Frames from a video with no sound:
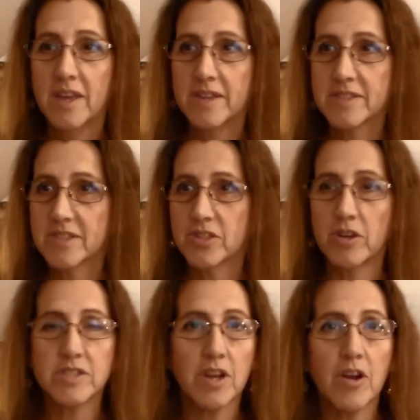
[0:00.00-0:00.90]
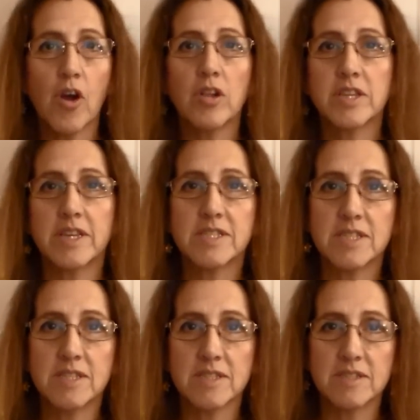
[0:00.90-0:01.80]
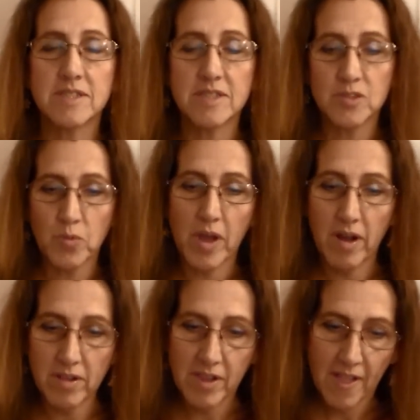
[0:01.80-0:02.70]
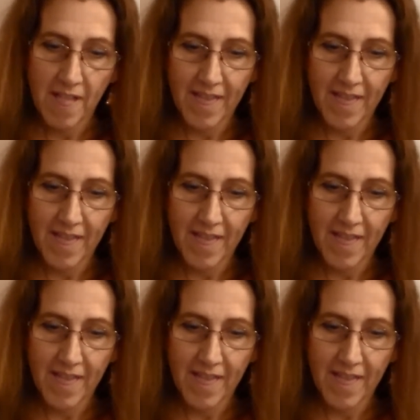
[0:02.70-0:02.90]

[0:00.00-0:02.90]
It starts our holiday seasons as well.